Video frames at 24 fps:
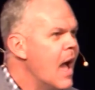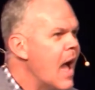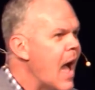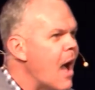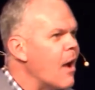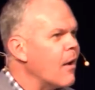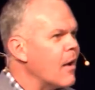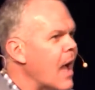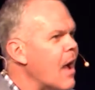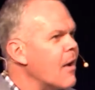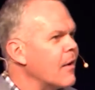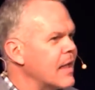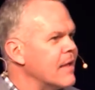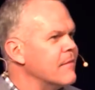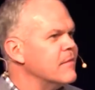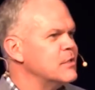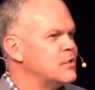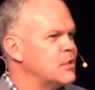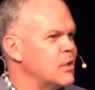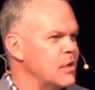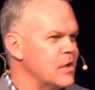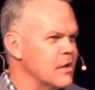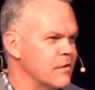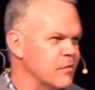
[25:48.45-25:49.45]
I'll give
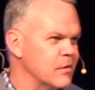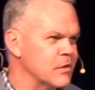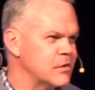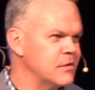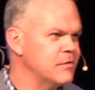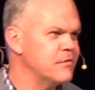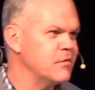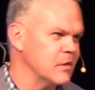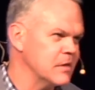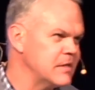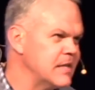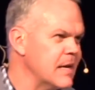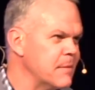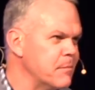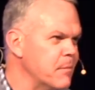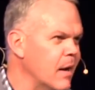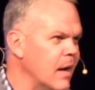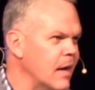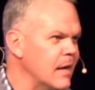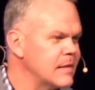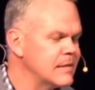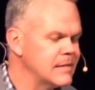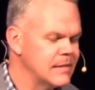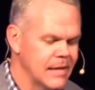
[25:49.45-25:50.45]
it to you for
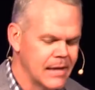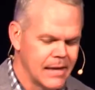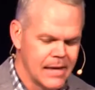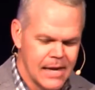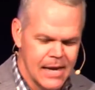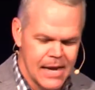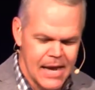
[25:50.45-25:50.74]
$10.